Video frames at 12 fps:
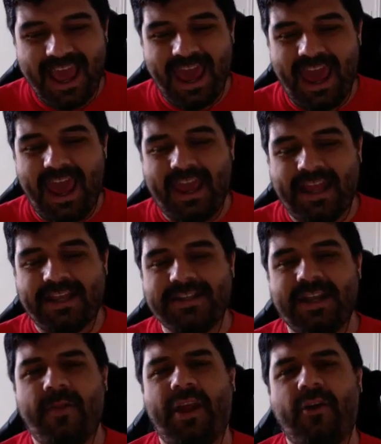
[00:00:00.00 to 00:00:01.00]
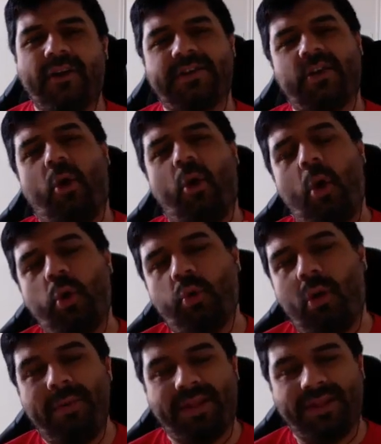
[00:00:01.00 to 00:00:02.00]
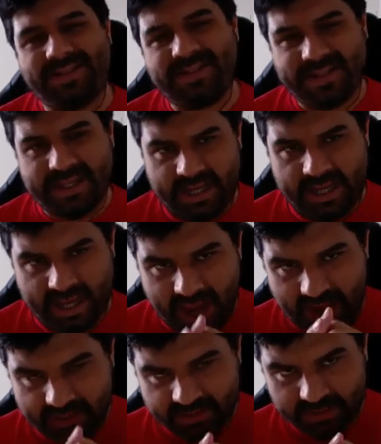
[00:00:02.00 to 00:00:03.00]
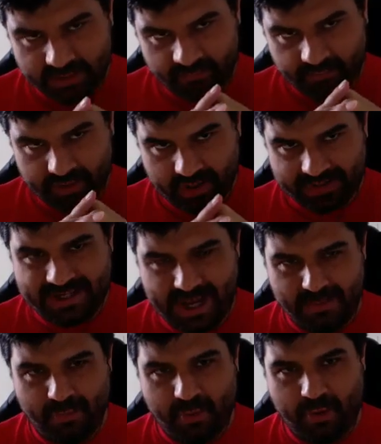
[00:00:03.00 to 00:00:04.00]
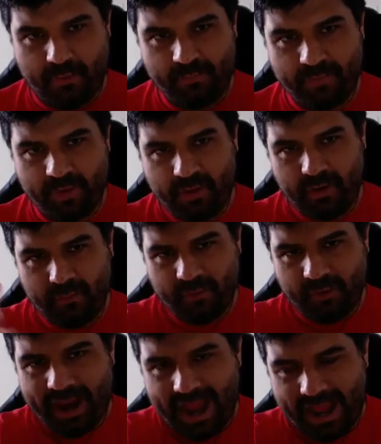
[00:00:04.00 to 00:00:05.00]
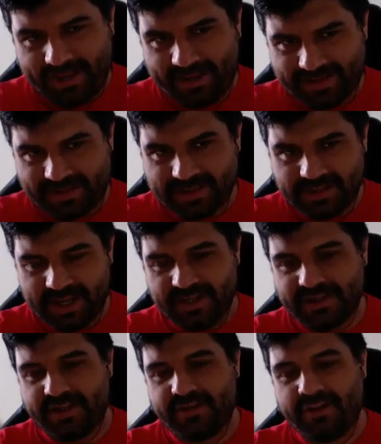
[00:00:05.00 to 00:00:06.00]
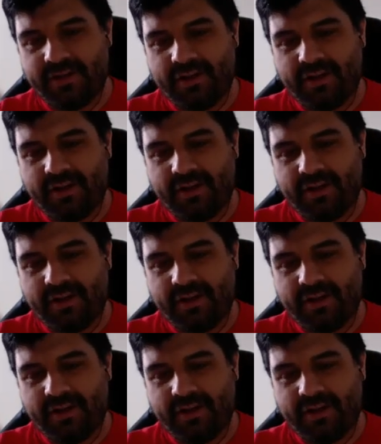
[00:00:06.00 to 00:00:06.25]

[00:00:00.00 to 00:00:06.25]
and there is an old woman sitting at a table with her hand extended,